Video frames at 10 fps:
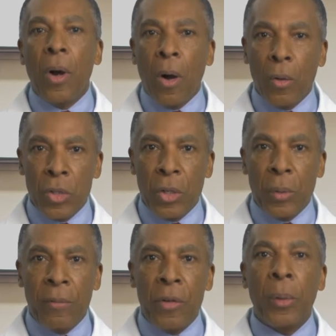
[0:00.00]

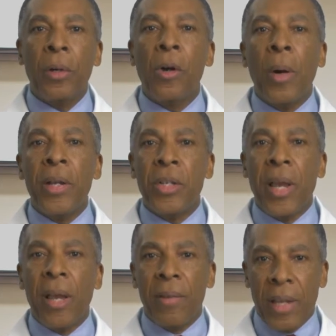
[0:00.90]
Also, if you are going to
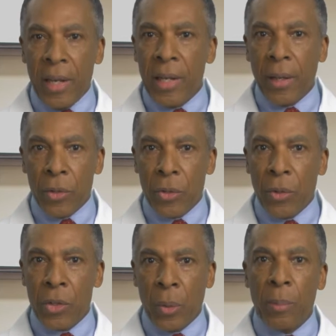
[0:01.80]
have any other
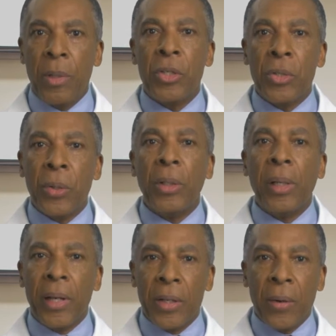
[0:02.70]
surgery, be sure to
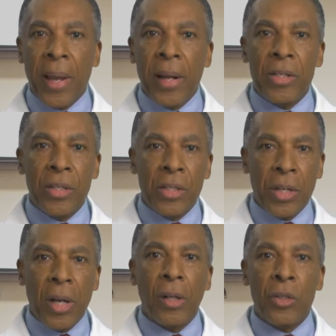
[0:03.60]
let your
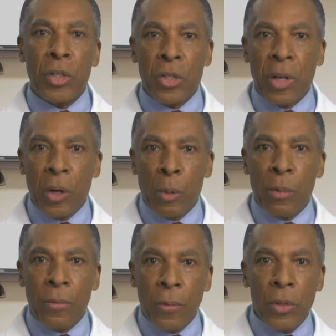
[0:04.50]
anesthesiologist know
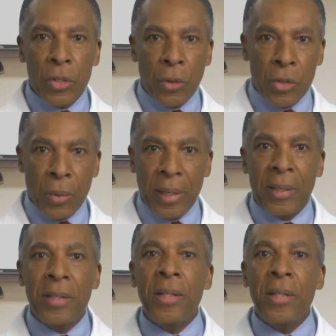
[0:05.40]
before surgery